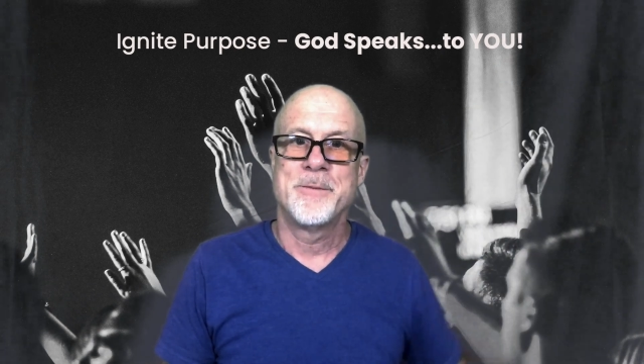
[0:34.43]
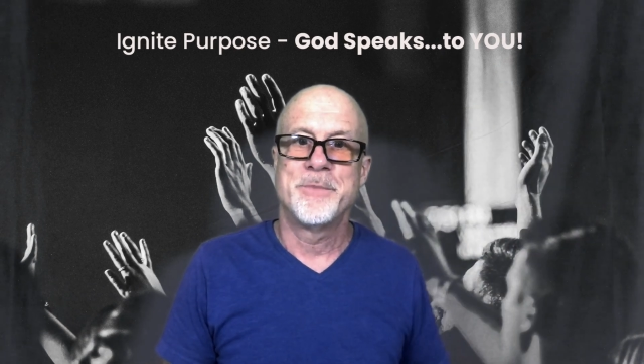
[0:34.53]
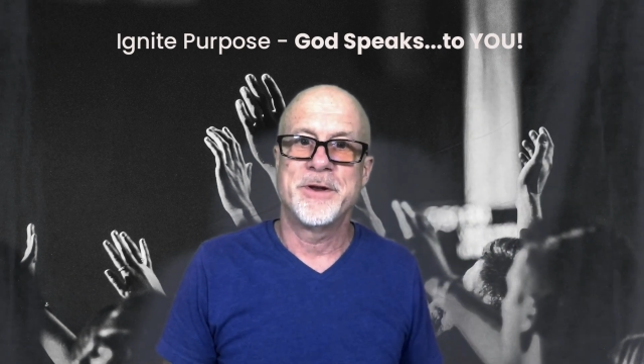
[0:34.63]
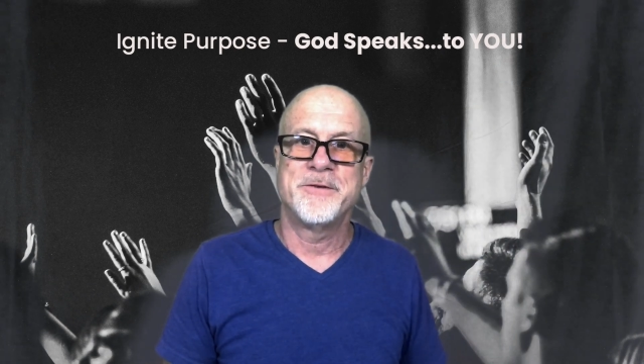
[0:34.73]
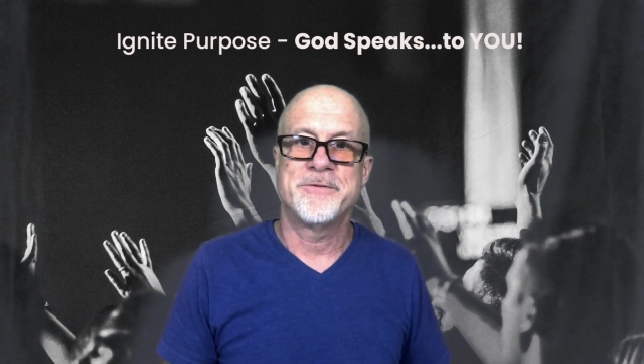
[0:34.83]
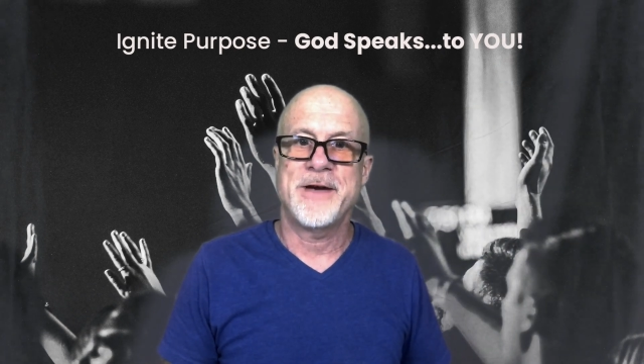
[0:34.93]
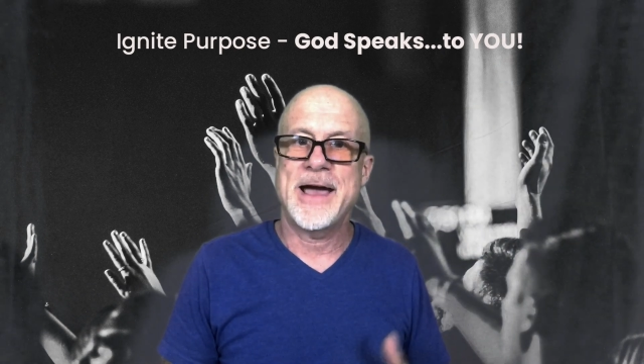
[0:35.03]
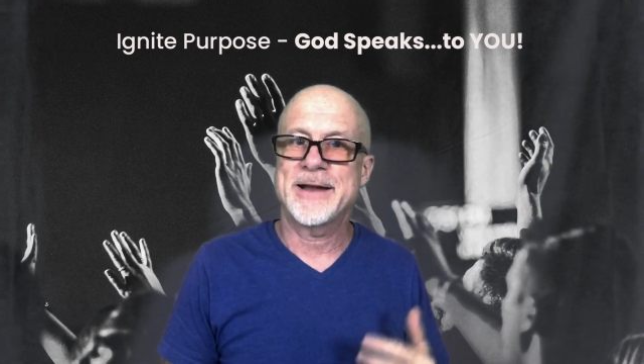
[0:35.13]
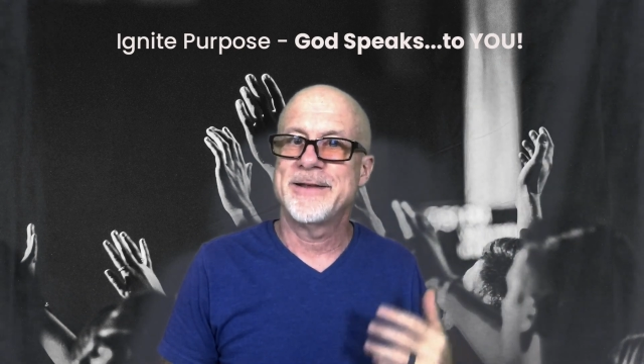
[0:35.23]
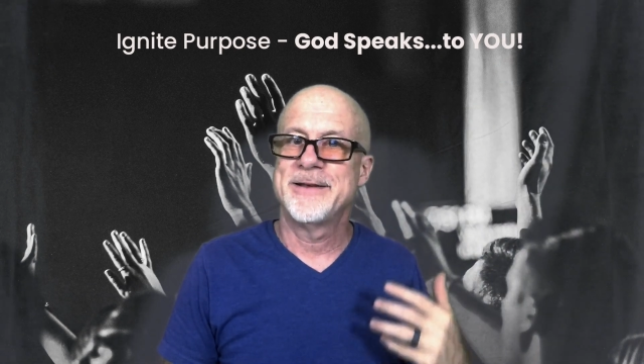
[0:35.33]
but in
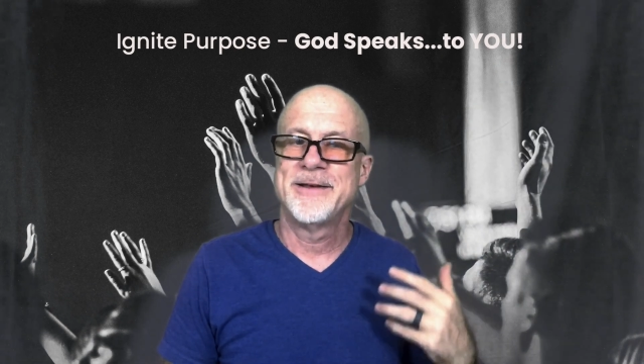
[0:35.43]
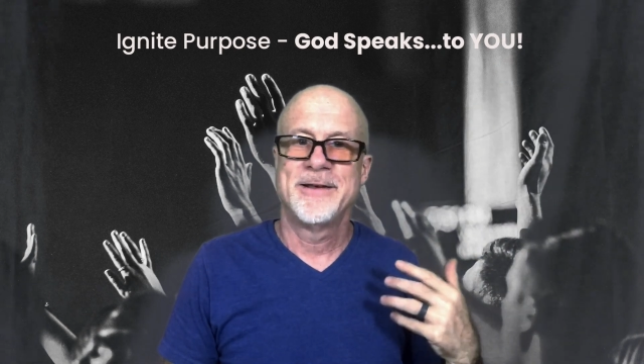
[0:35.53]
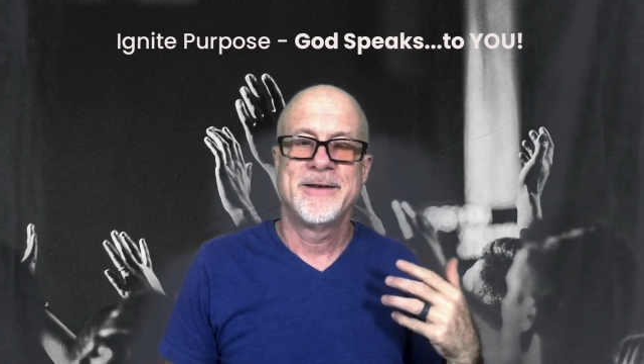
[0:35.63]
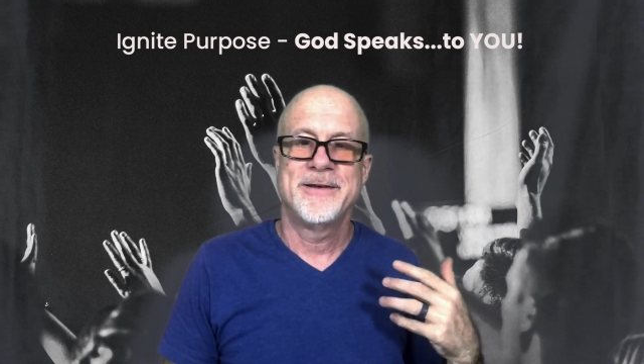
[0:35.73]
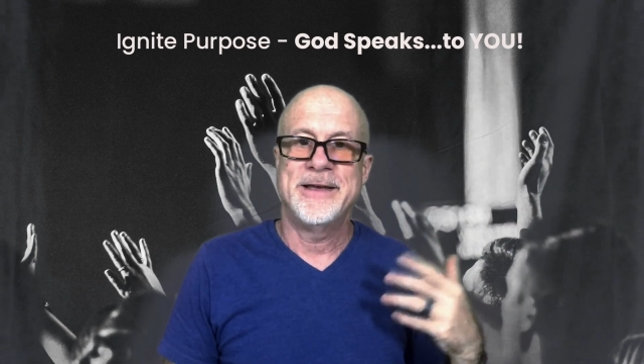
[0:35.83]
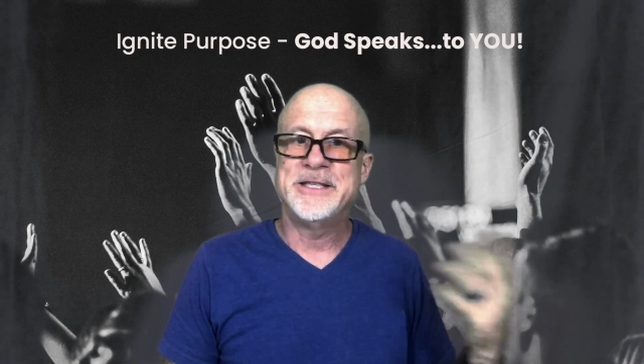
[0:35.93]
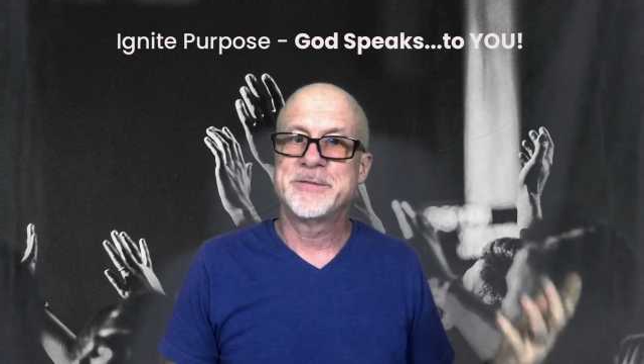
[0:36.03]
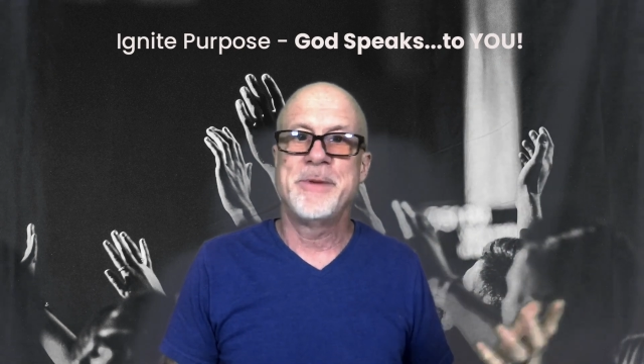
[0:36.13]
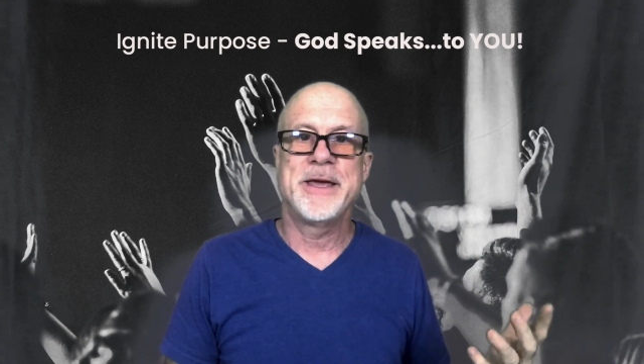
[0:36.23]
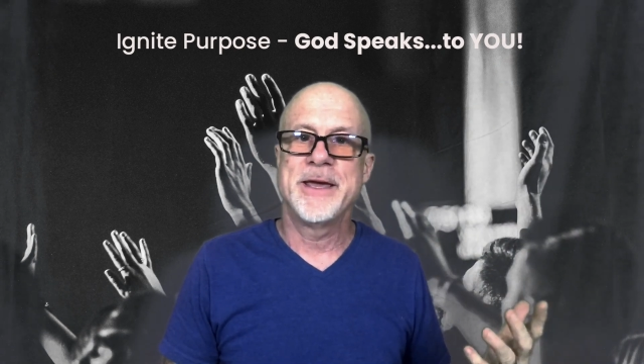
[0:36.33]
fact, he's
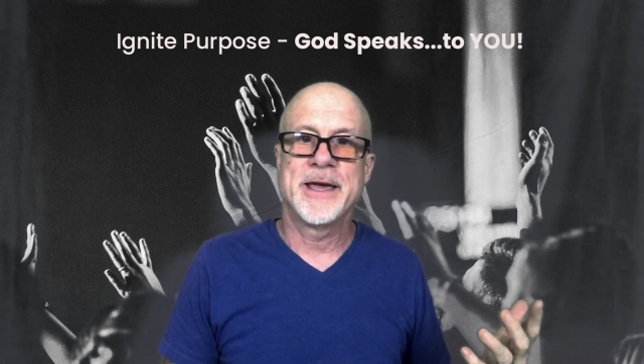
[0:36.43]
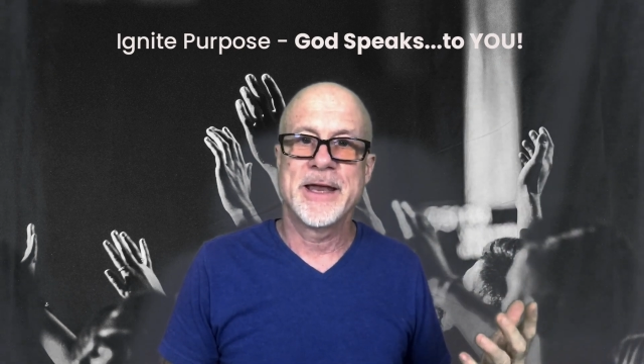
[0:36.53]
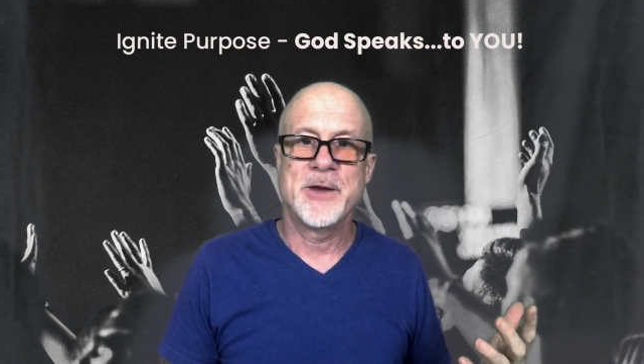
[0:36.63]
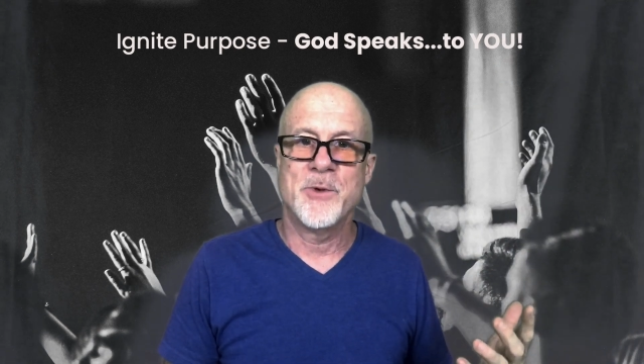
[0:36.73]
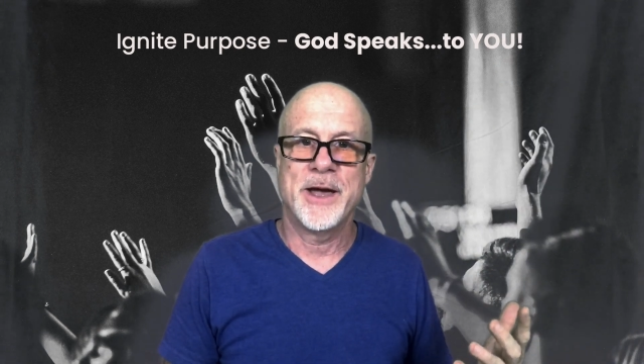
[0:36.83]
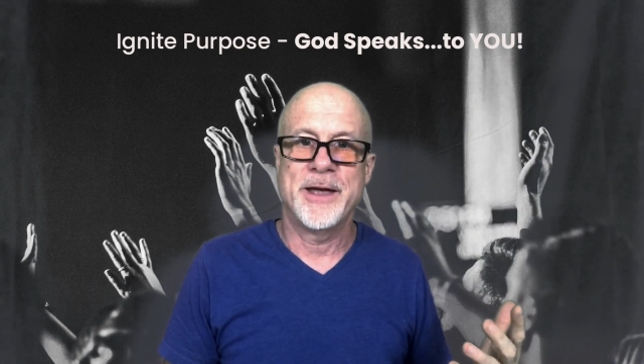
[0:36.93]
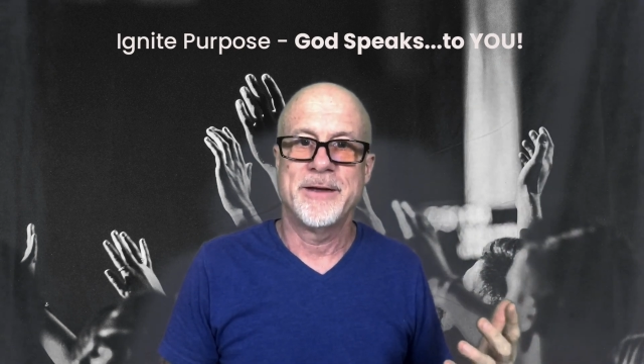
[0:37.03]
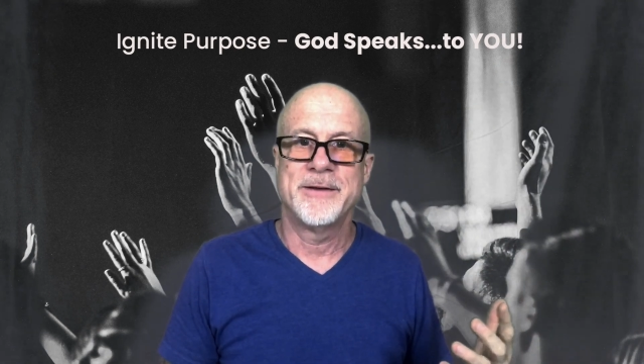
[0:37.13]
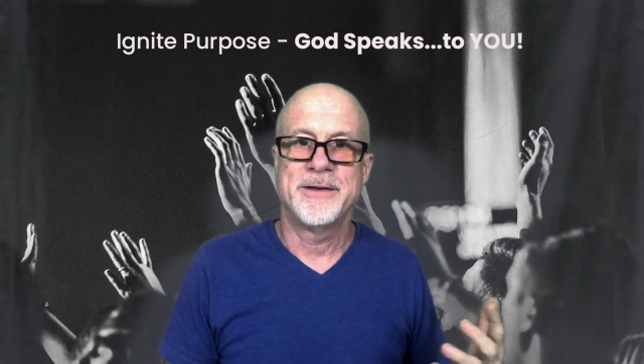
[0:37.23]
speaking anyway.